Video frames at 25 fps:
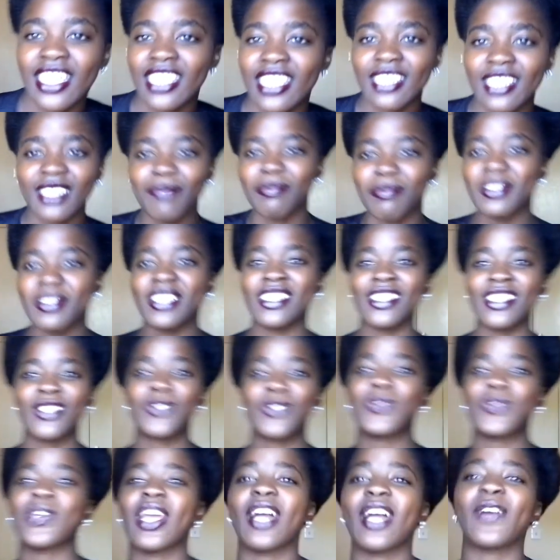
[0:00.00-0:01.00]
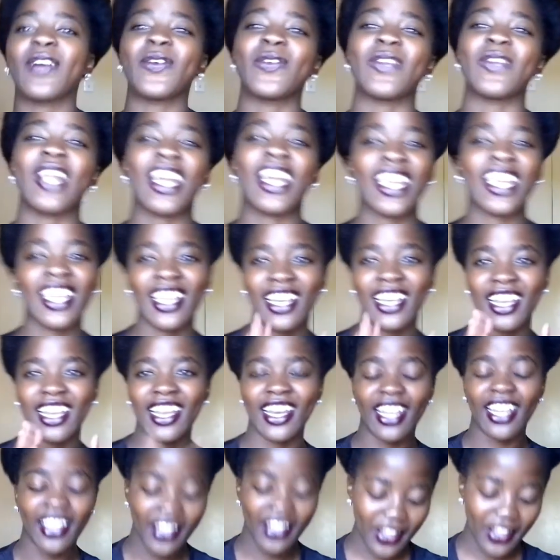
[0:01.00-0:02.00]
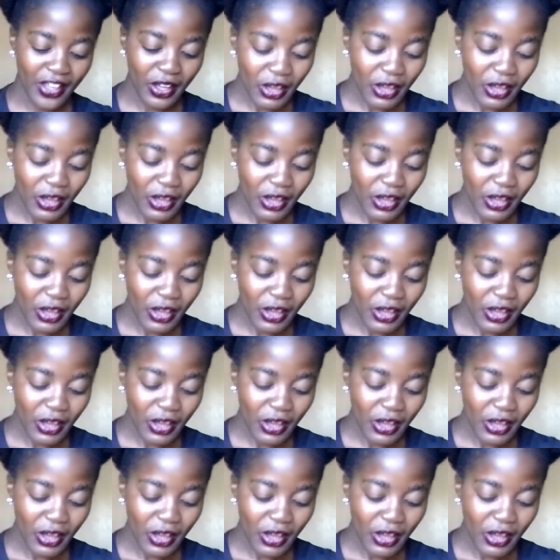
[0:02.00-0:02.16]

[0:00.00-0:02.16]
any business to yangu na kelele.